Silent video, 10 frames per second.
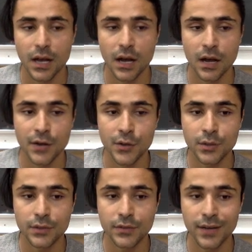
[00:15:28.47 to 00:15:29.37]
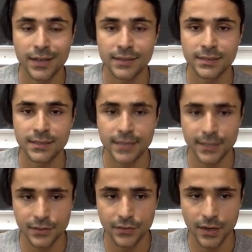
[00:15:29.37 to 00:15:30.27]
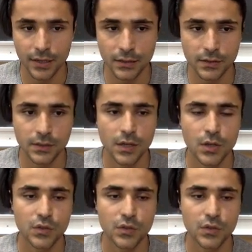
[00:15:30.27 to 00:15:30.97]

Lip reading: nucleophiles and electrophiles.